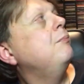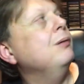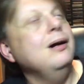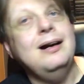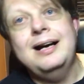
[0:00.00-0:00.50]

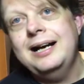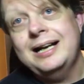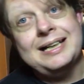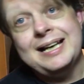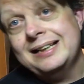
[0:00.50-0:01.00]
But
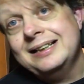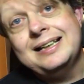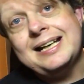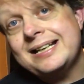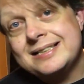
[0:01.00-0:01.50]
again,
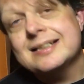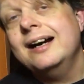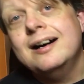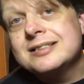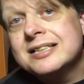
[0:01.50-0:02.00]
he's an
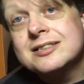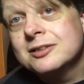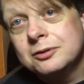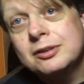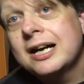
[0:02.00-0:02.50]
artist
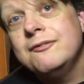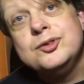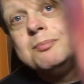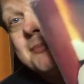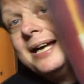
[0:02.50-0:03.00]
who
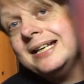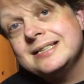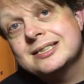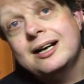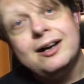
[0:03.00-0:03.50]
covers many
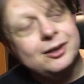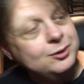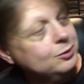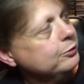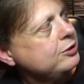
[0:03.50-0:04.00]

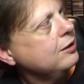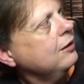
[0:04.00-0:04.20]
styles.